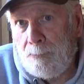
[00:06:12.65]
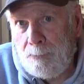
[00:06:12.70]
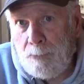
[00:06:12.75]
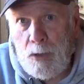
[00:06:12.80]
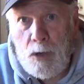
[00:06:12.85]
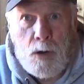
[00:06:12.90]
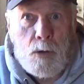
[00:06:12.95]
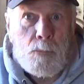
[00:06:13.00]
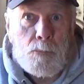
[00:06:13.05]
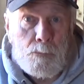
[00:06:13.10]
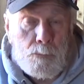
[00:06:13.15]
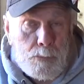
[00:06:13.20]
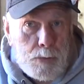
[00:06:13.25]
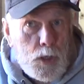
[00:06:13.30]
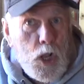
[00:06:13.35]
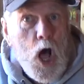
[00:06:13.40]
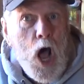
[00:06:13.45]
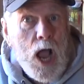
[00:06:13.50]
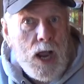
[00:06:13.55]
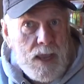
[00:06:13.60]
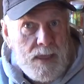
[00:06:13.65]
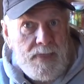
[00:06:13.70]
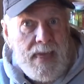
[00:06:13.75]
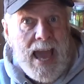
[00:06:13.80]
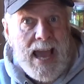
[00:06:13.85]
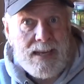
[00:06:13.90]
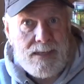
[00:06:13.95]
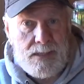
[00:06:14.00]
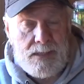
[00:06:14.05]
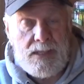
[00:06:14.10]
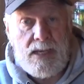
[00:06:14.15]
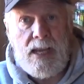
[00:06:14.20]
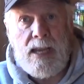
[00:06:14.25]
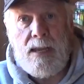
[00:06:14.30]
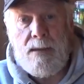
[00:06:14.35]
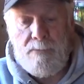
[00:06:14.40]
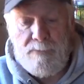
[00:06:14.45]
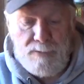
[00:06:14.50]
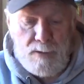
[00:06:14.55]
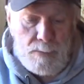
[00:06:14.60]
block that
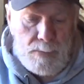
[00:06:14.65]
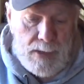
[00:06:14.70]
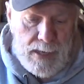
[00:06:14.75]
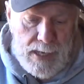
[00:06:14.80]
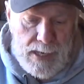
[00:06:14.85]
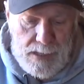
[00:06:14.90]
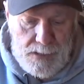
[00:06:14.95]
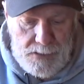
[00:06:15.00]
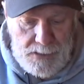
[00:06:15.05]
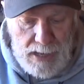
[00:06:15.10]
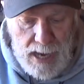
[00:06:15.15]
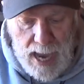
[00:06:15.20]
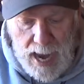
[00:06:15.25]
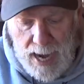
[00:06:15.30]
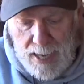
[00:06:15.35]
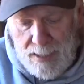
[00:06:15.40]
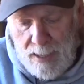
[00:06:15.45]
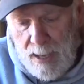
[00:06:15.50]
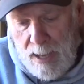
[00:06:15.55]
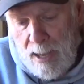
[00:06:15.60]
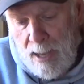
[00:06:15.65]
seam from the inside.